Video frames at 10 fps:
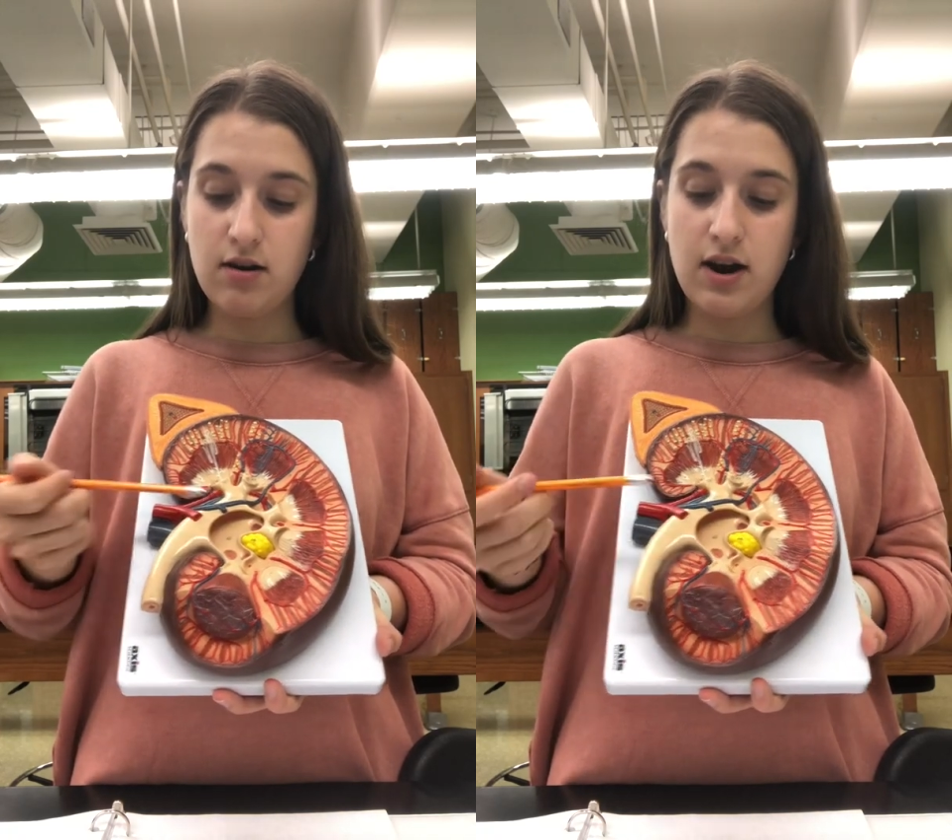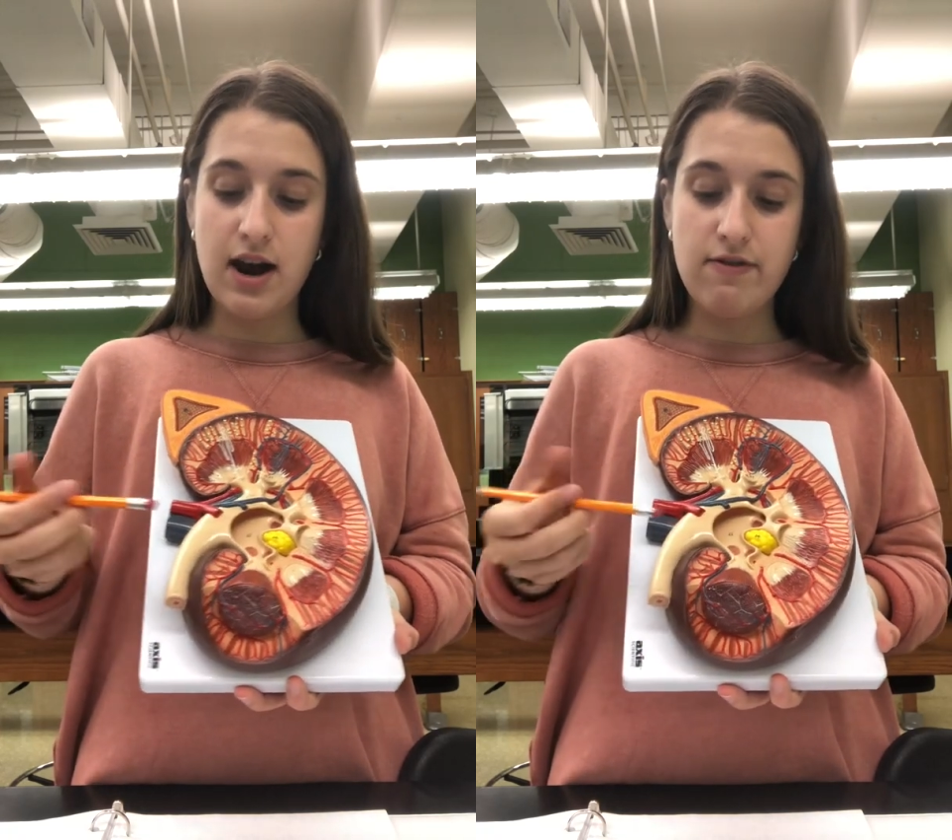
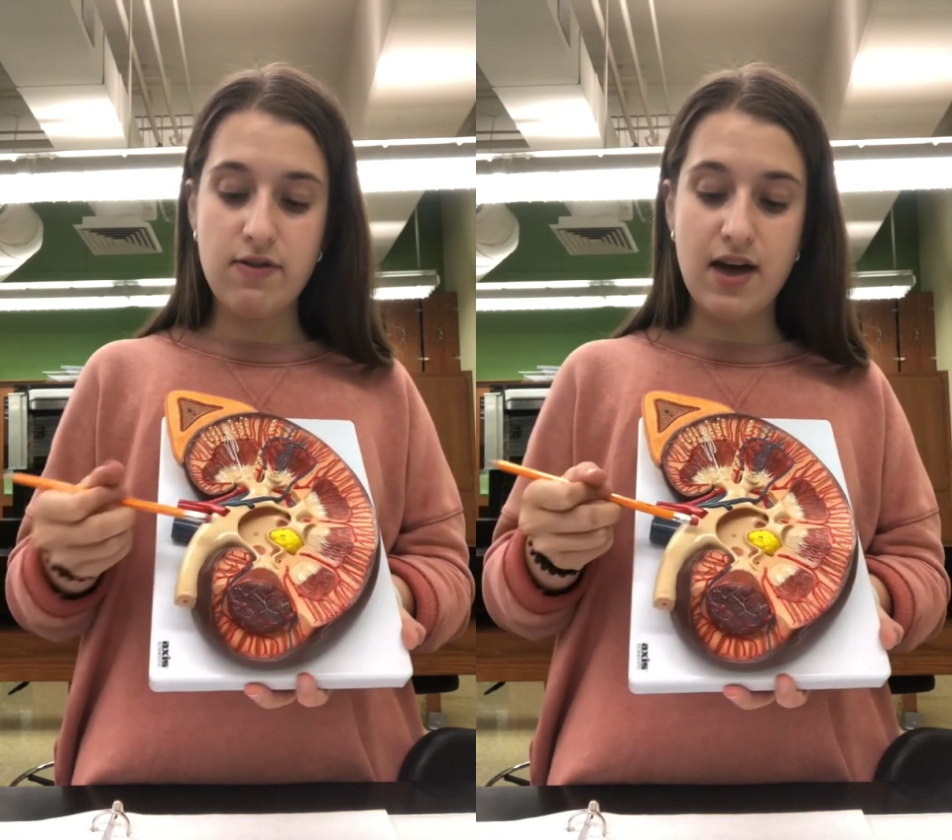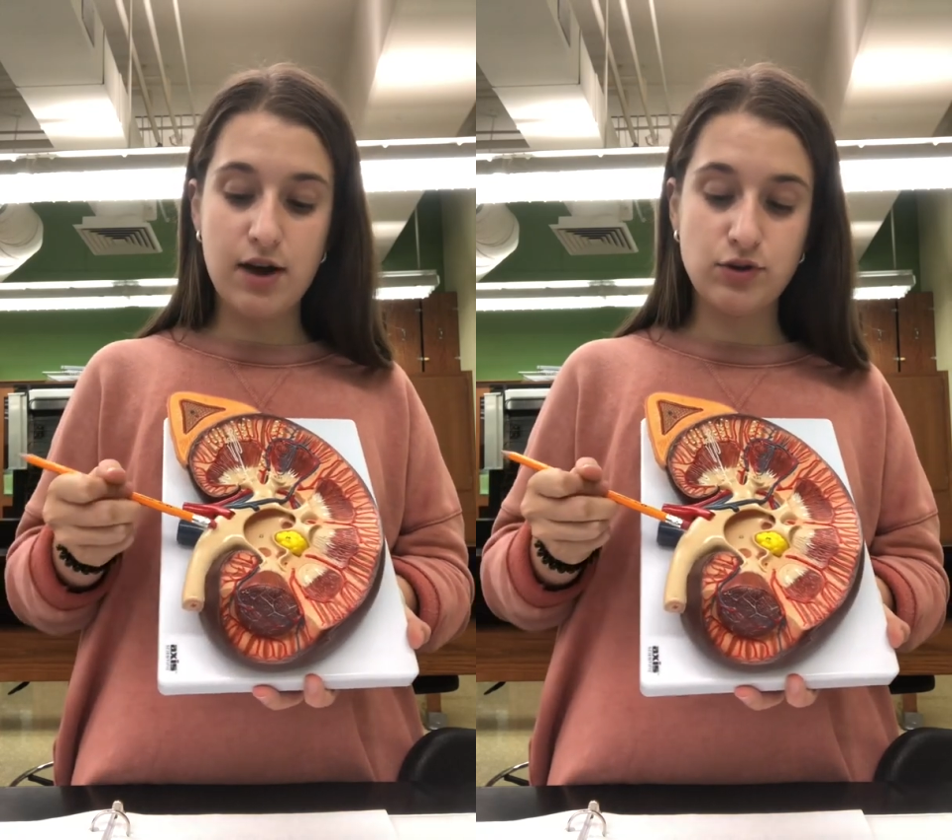And then
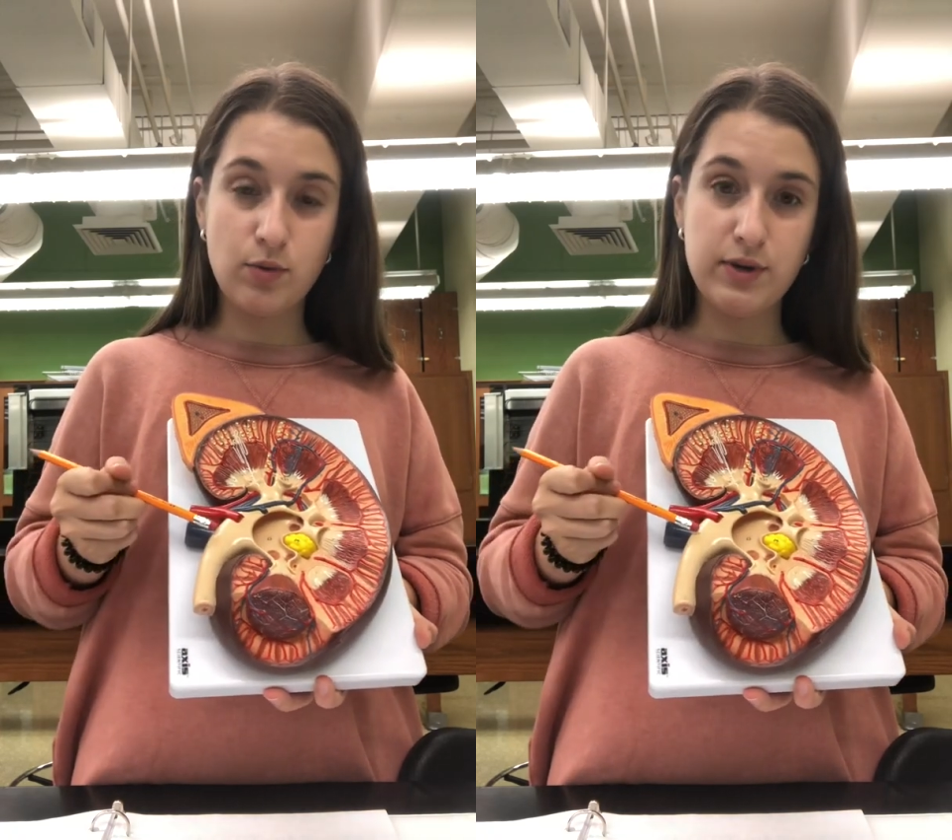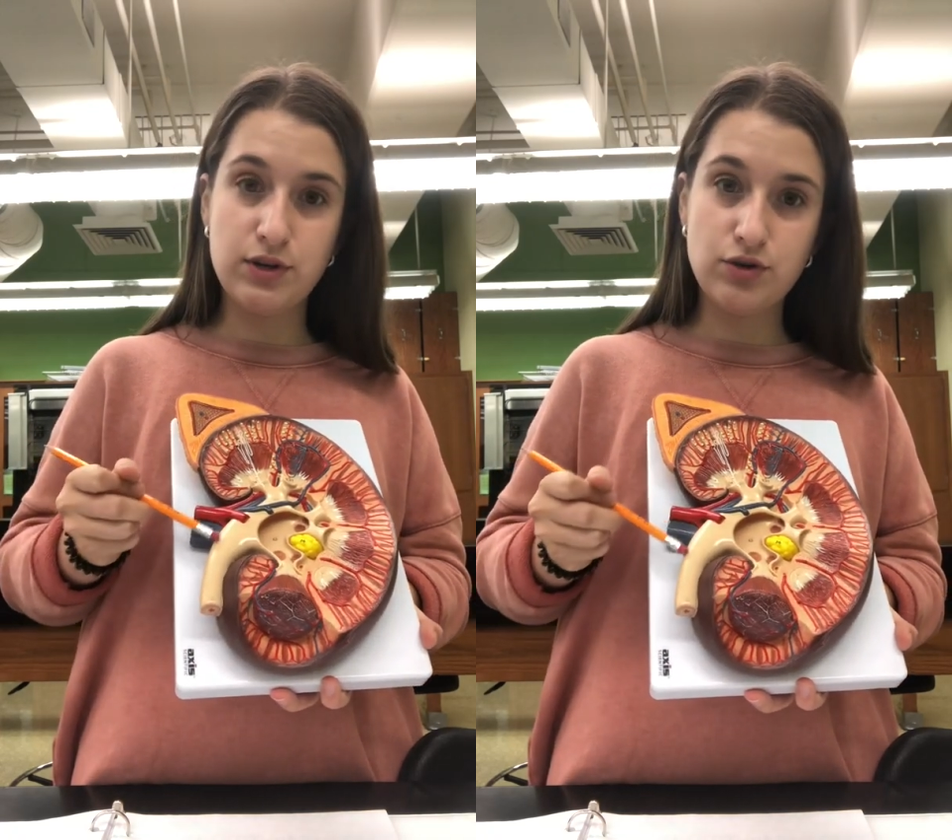that is
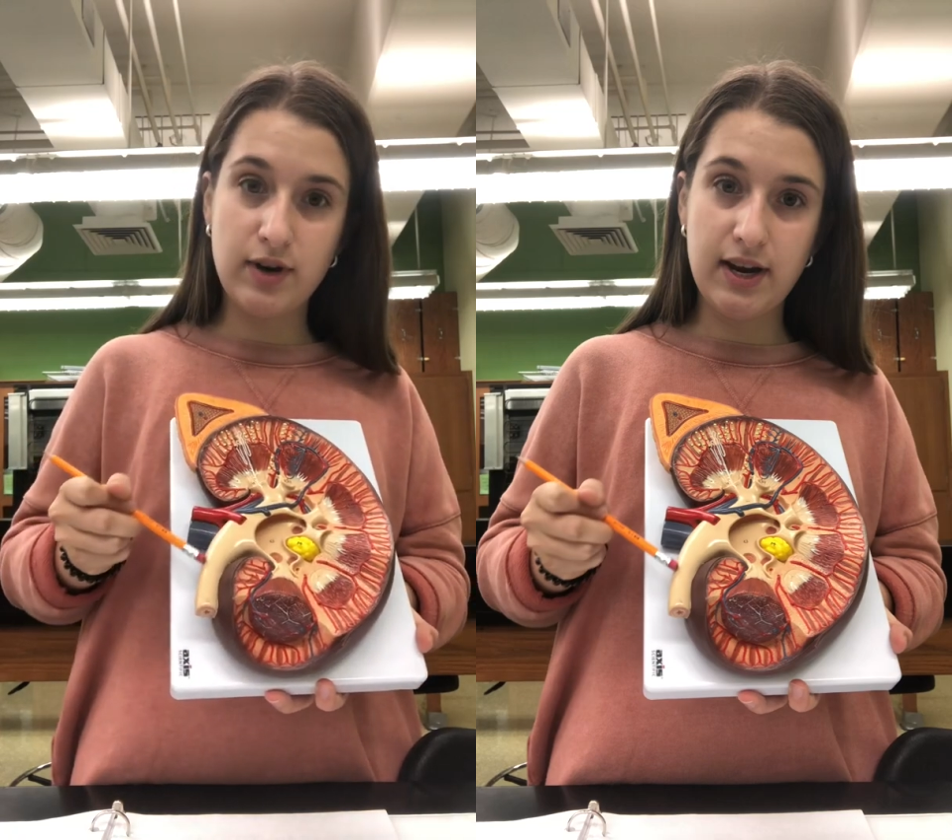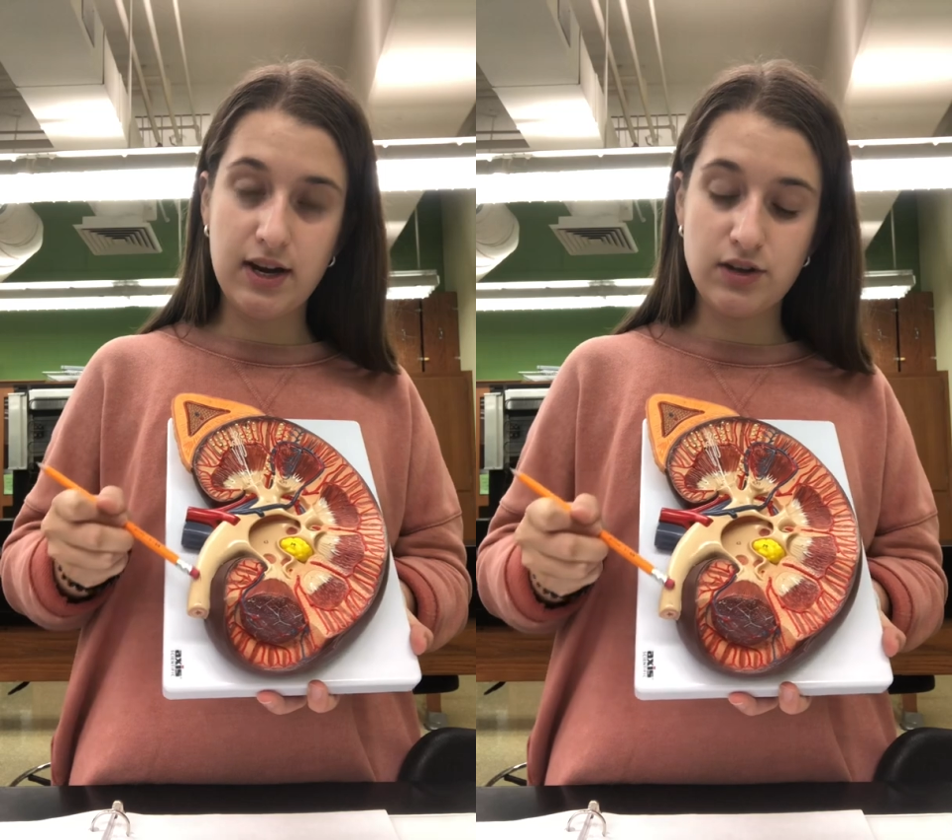going to
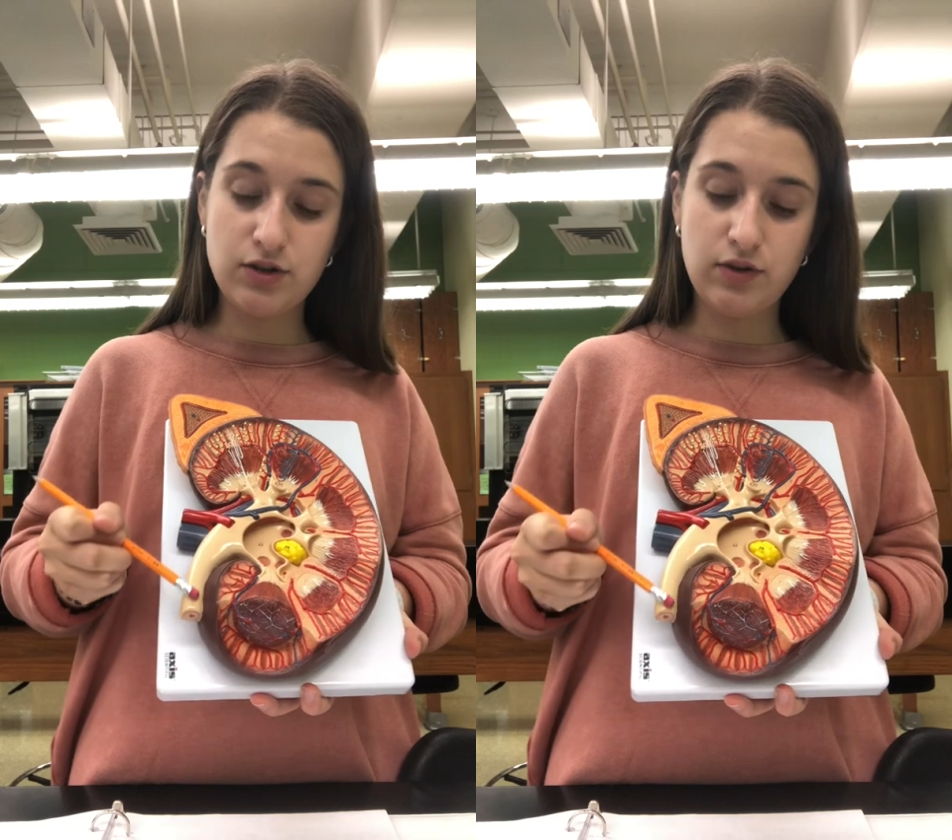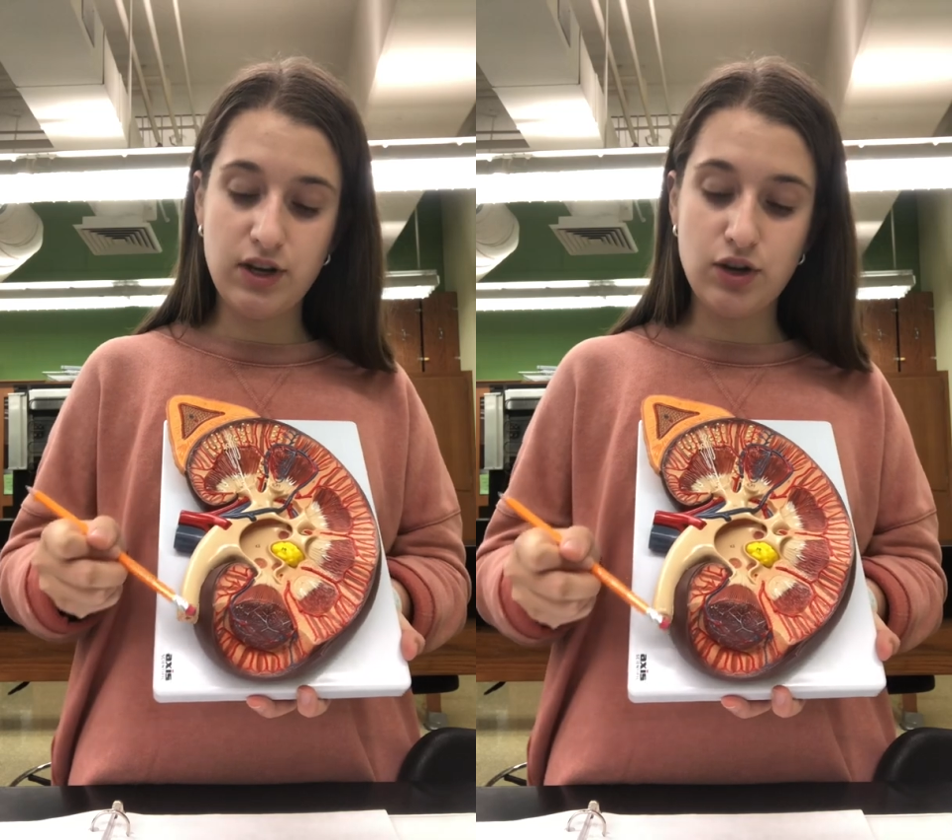drain into
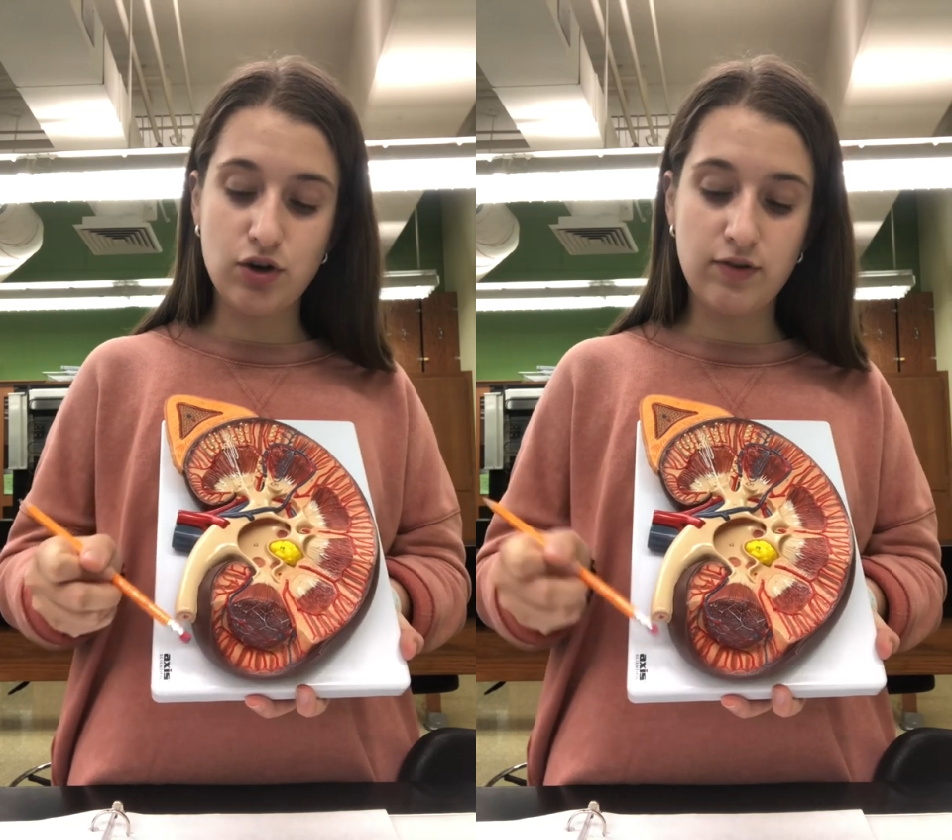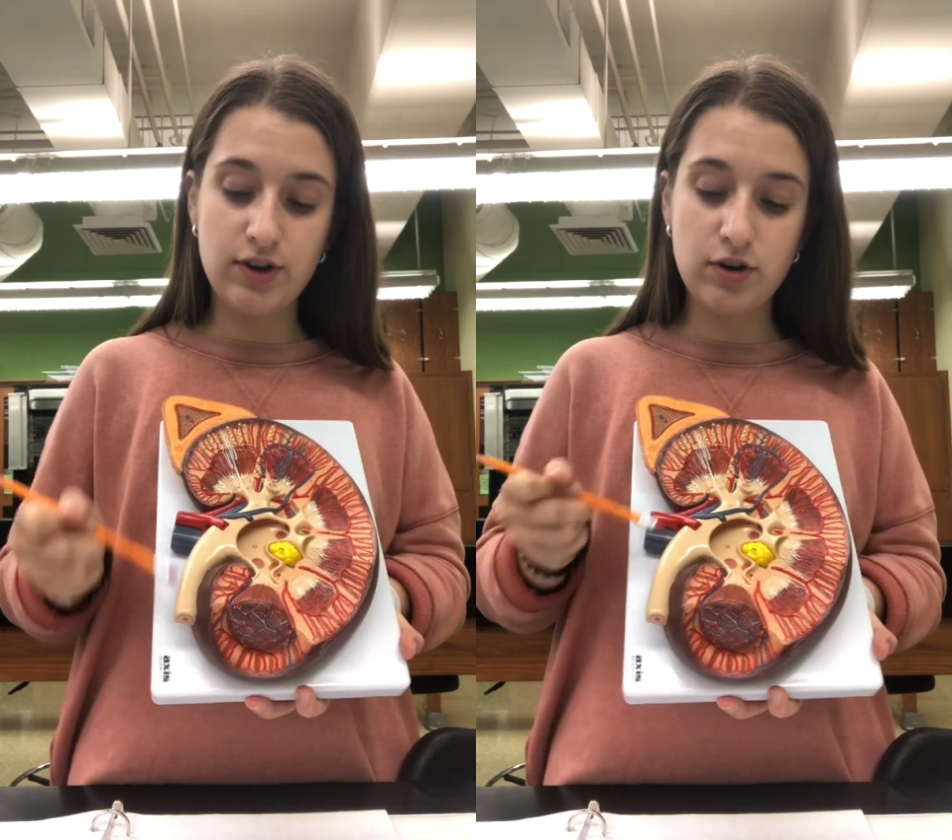the
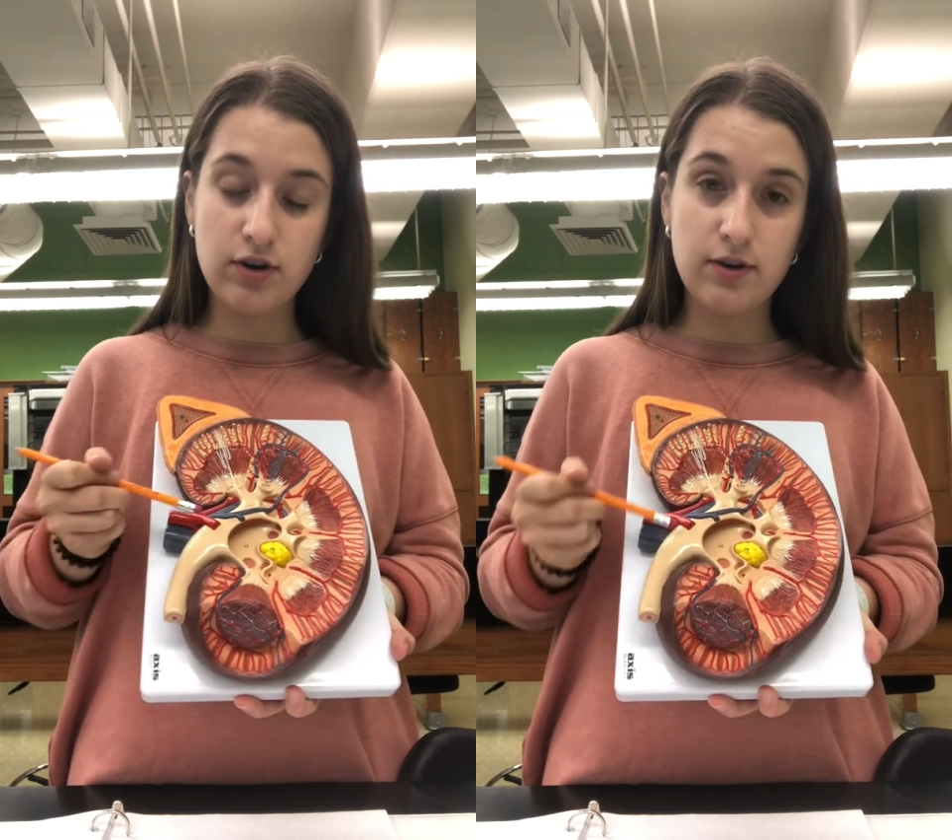ureter.